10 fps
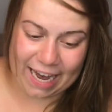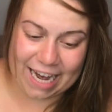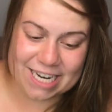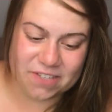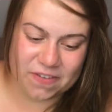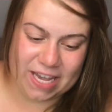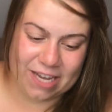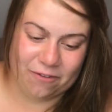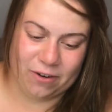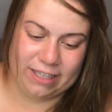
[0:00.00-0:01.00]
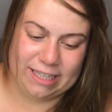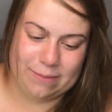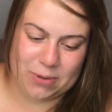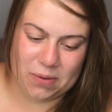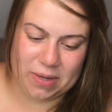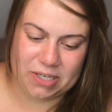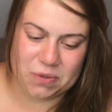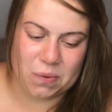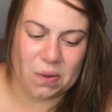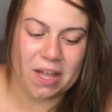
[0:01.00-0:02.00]
and vegan-friendly beauty
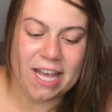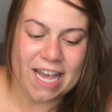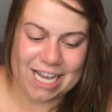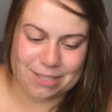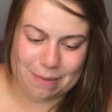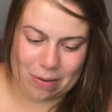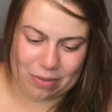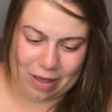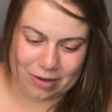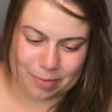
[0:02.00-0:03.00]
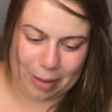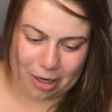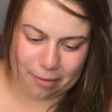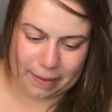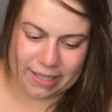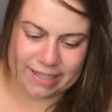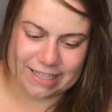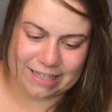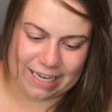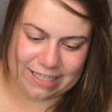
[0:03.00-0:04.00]
tool is made without parabens,
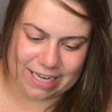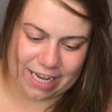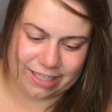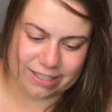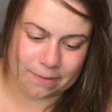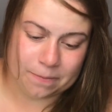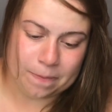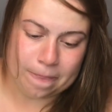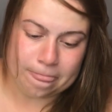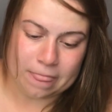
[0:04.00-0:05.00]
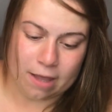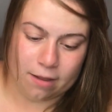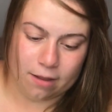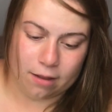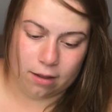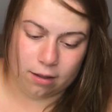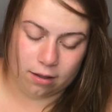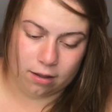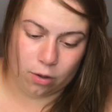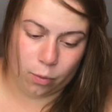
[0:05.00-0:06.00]
latex,
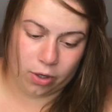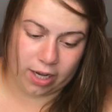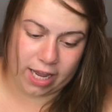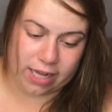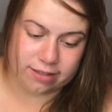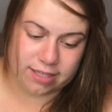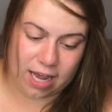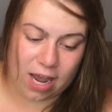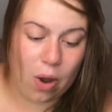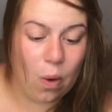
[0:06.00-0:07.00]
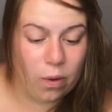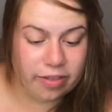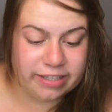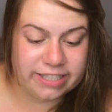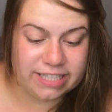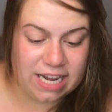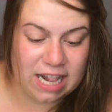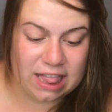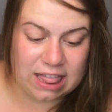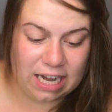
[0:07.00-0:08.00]
a word I can't say, or
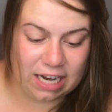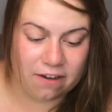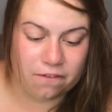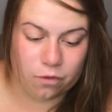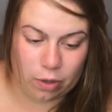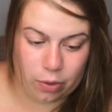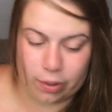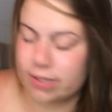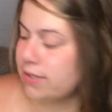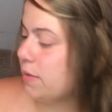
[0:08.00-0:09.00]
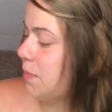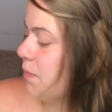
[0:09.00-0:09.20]
synthetic fragrance.